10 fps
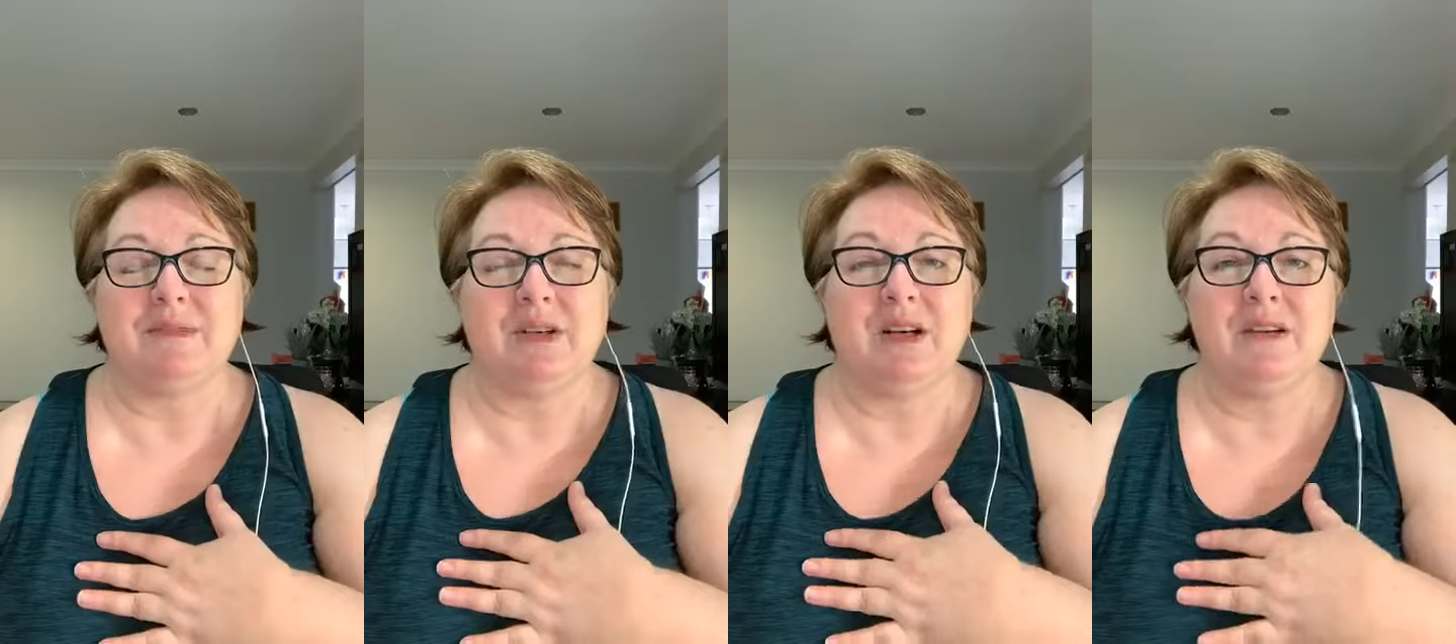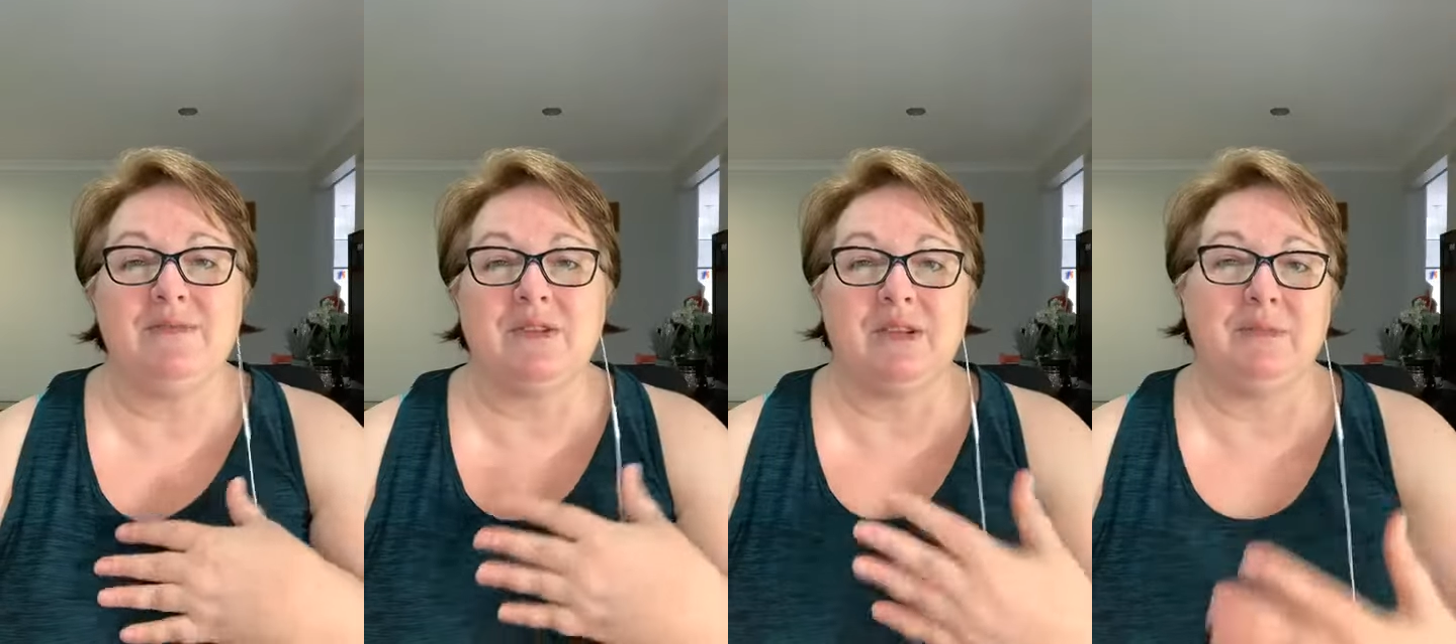
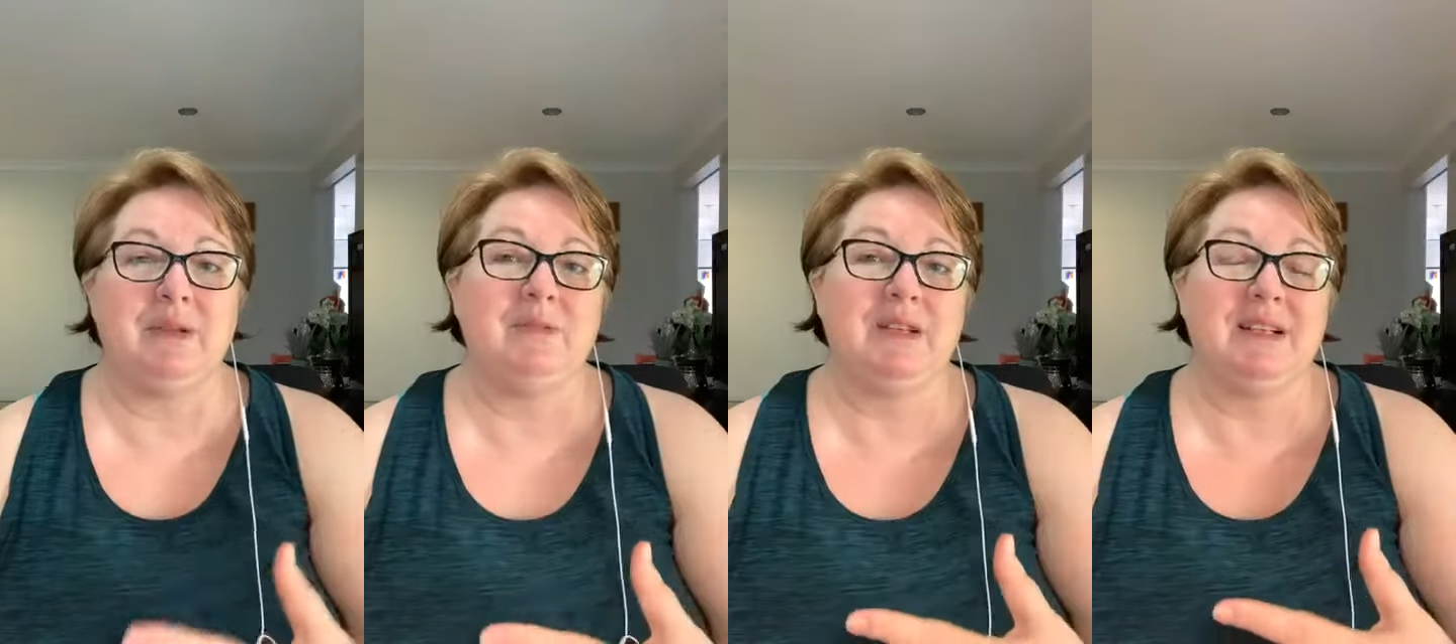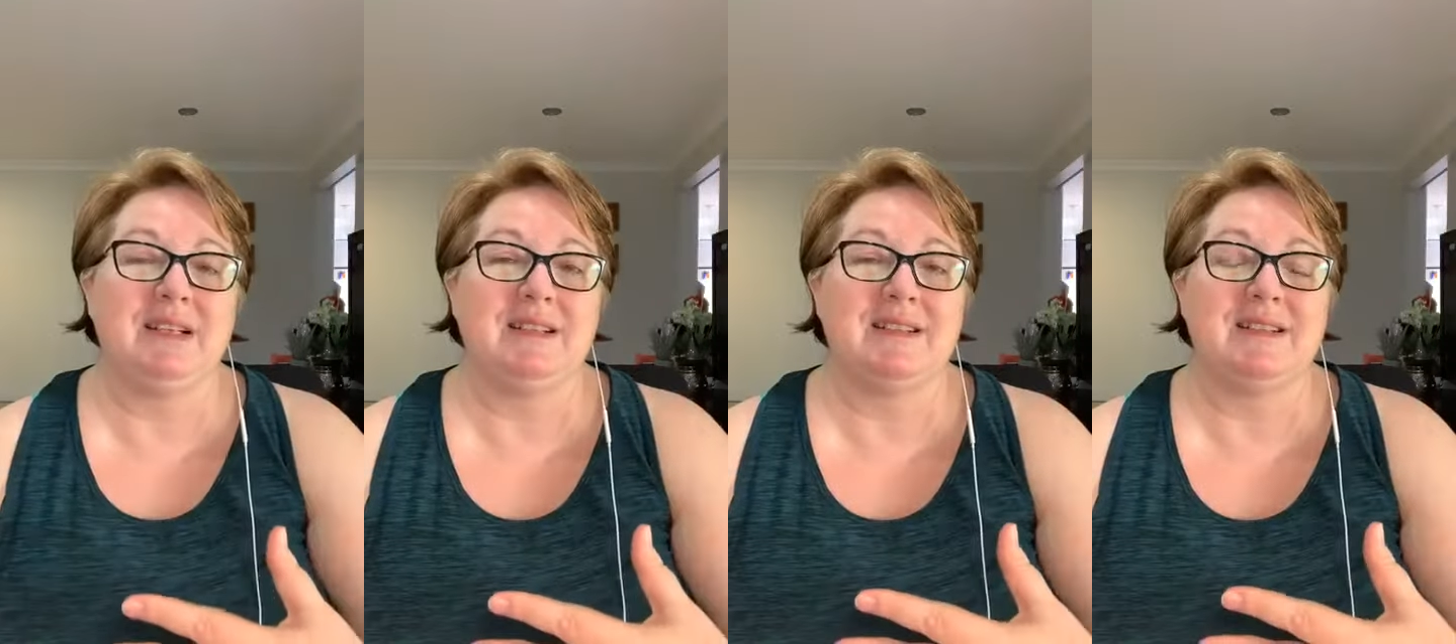I've got to be
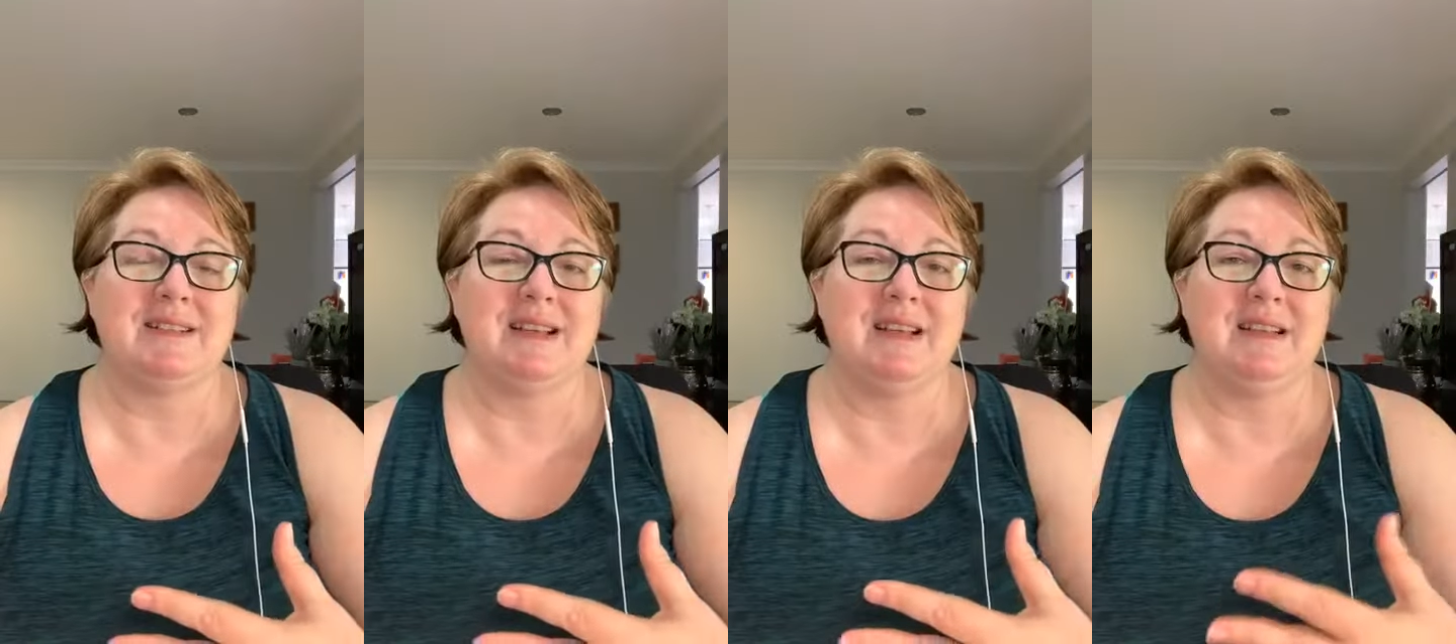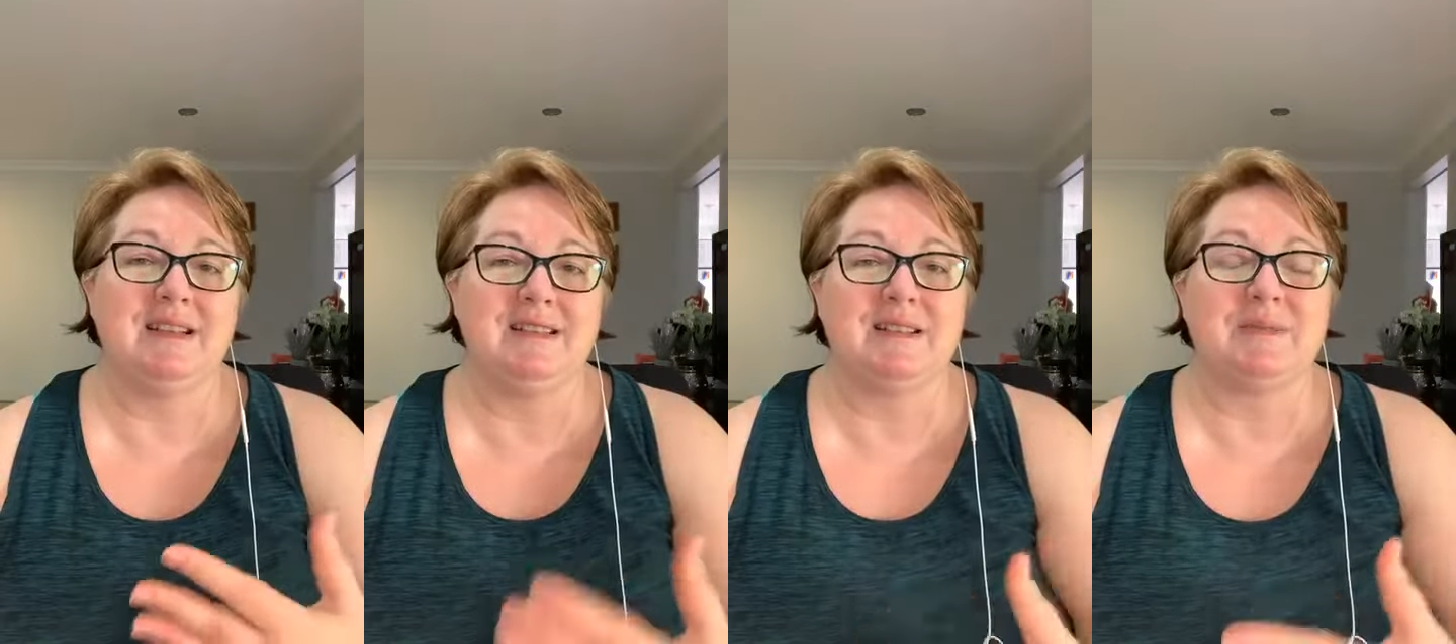willing to say,
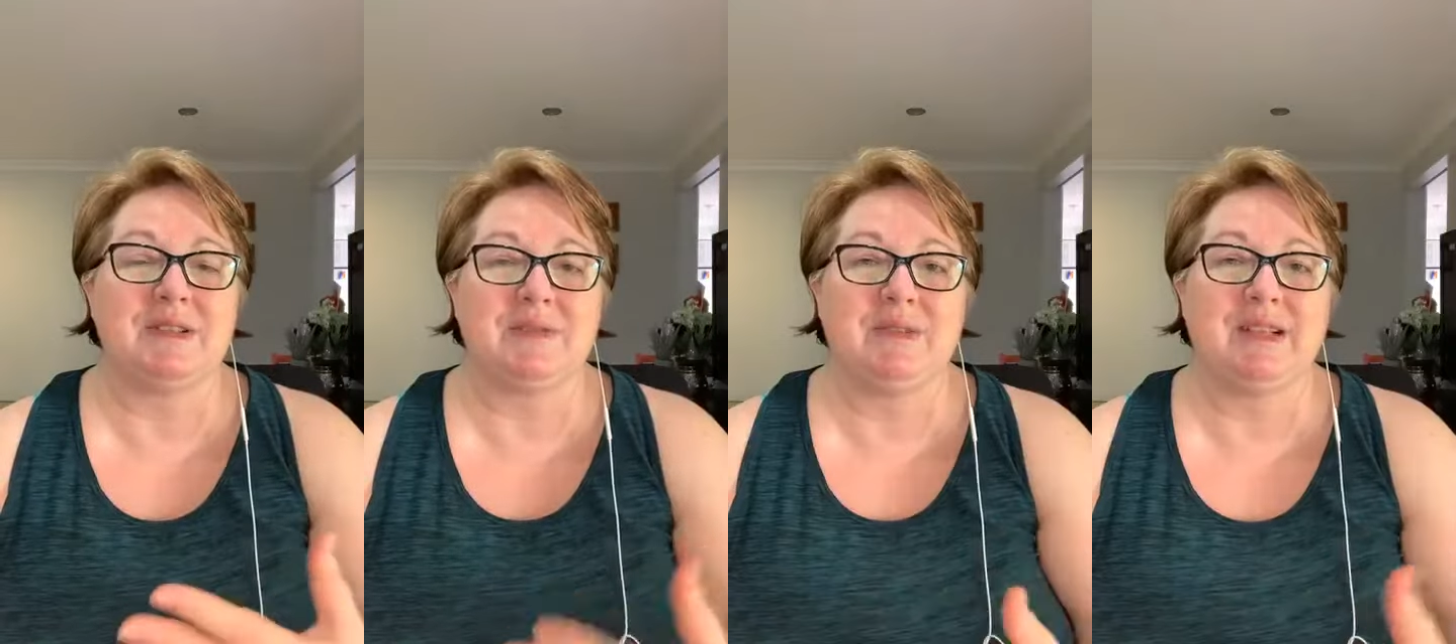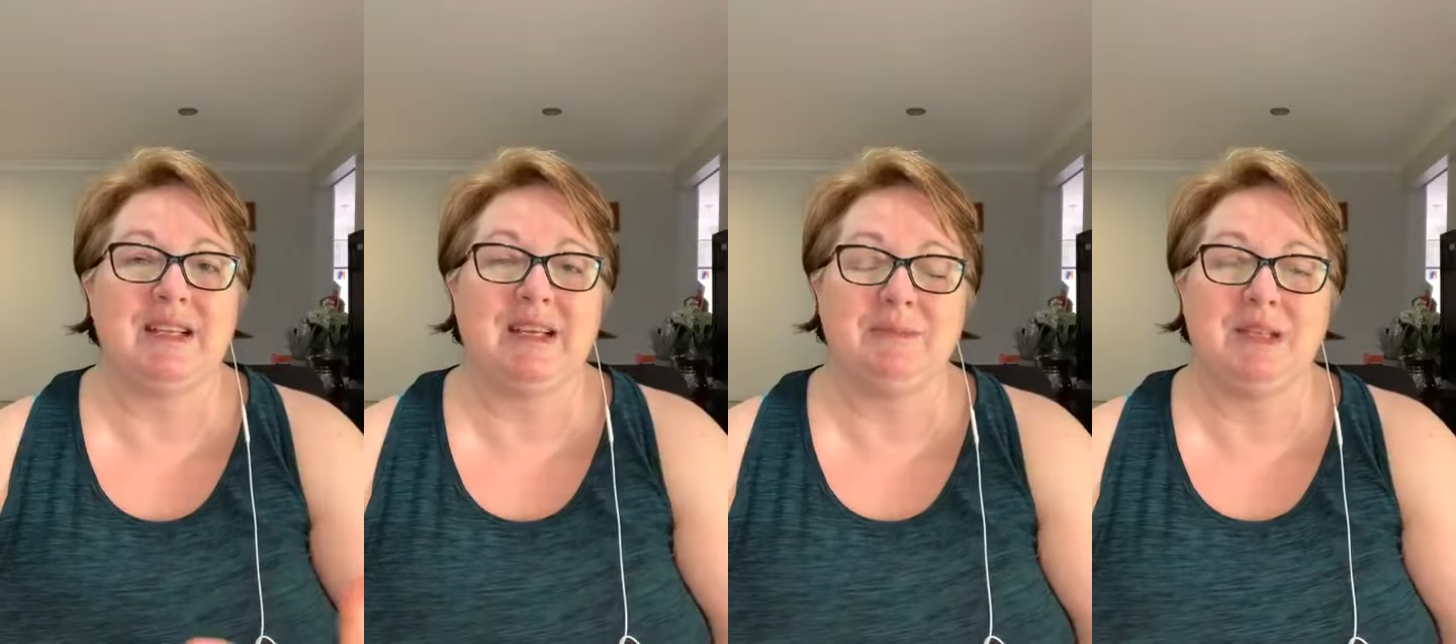this is what's really
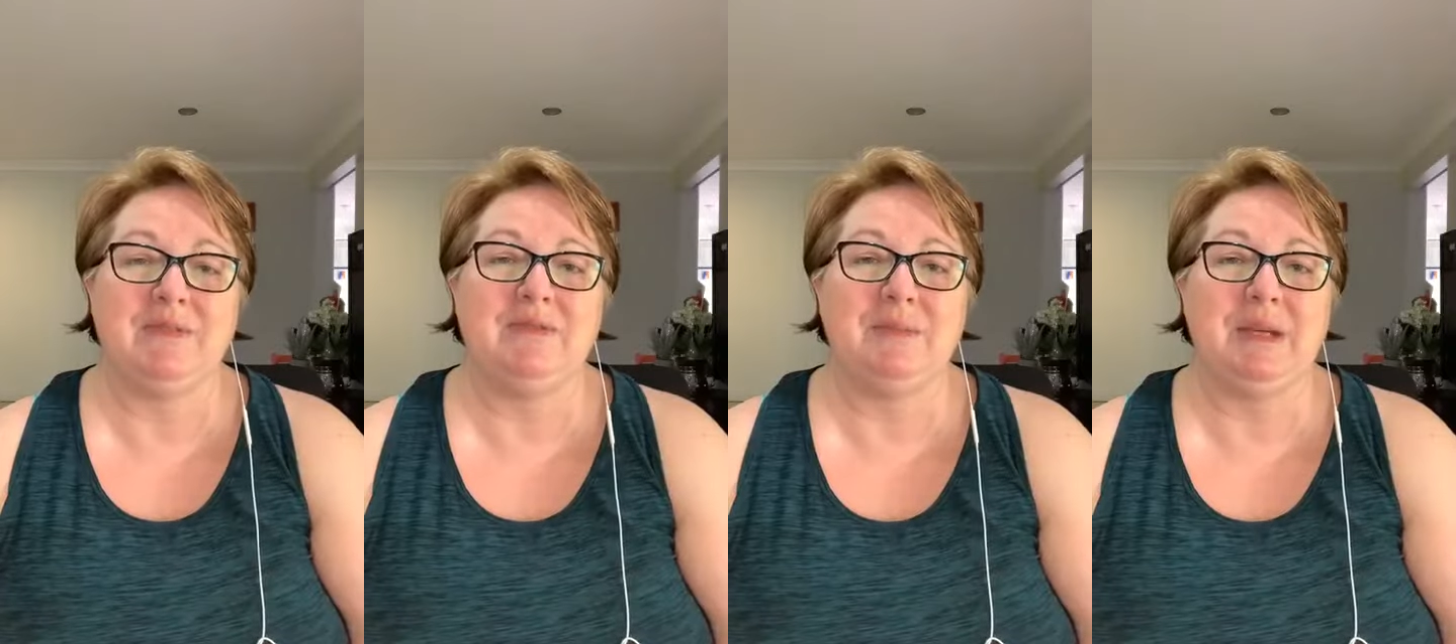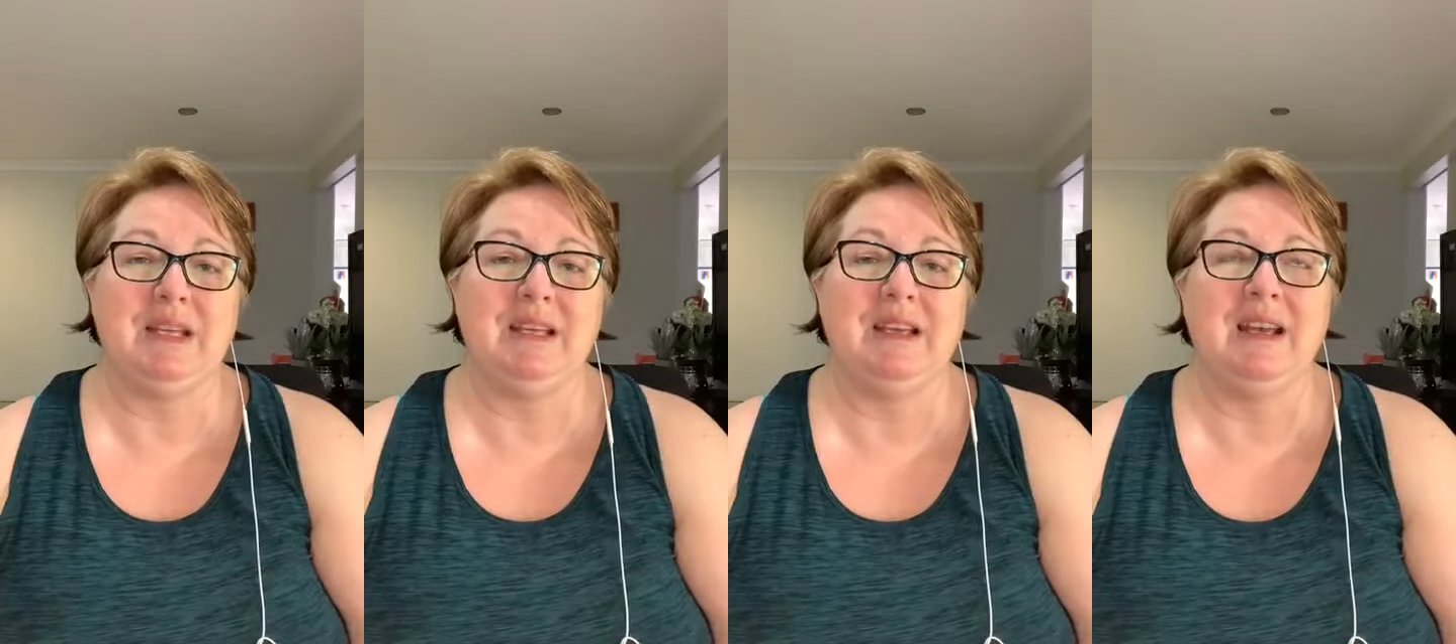happening for me,